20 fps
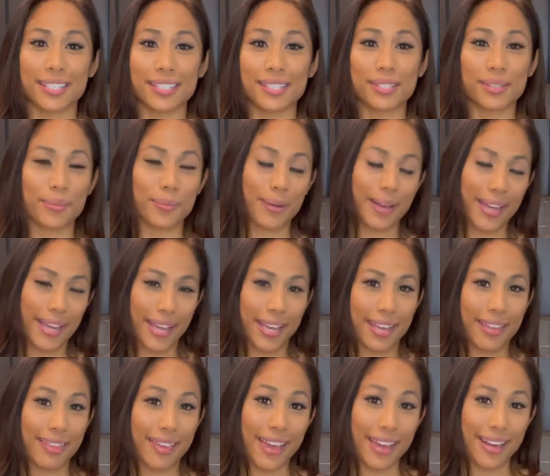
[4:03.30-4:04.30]
just the
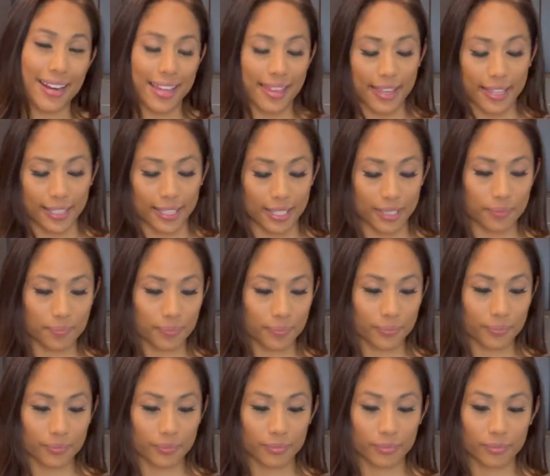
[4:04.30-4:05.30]
way that I like it.
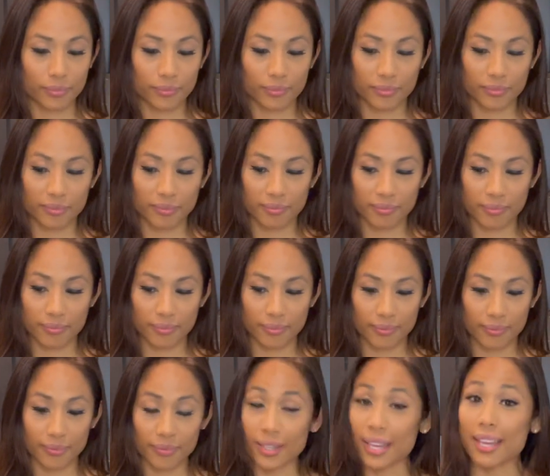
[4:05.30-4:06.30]

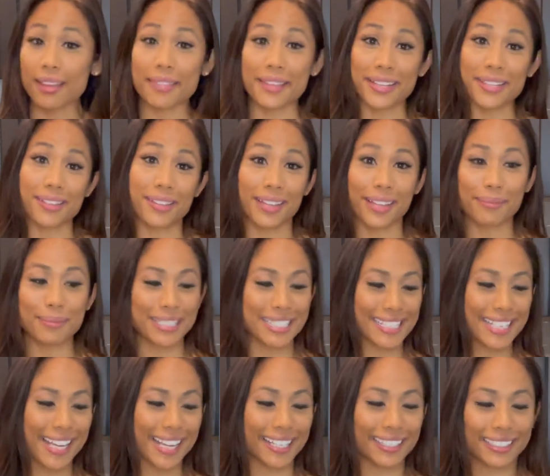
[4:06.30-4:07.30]
And that's all I'm going
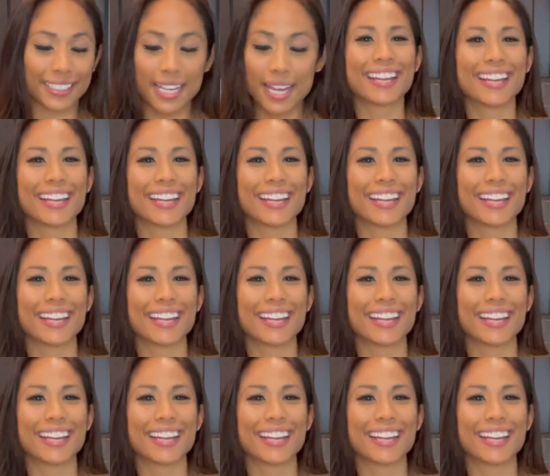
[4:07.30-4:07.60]
to say.